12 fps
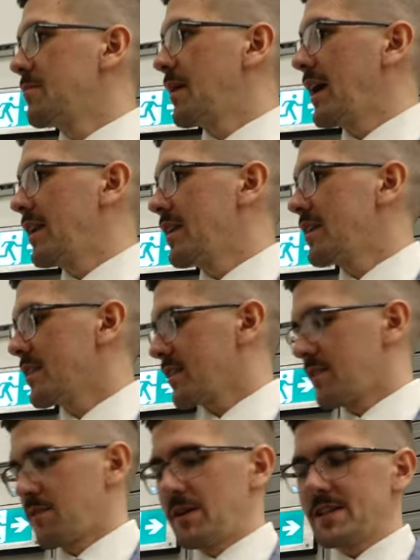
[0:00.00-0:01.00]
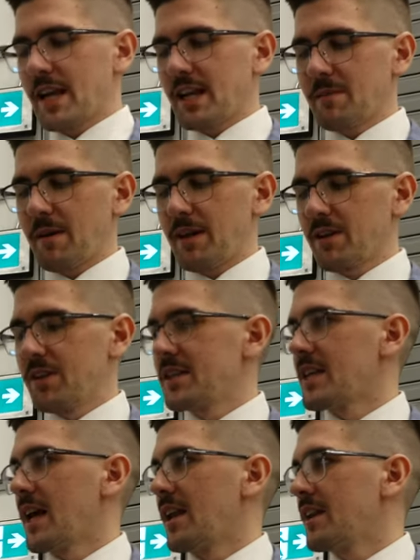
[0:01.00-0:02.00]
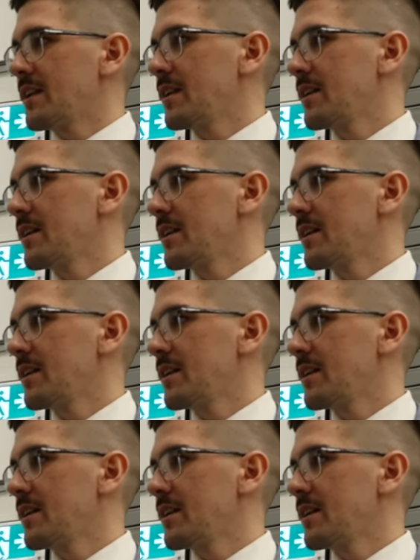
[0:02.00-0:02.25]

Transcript: band. the reason I got the band on this hand. Hollywood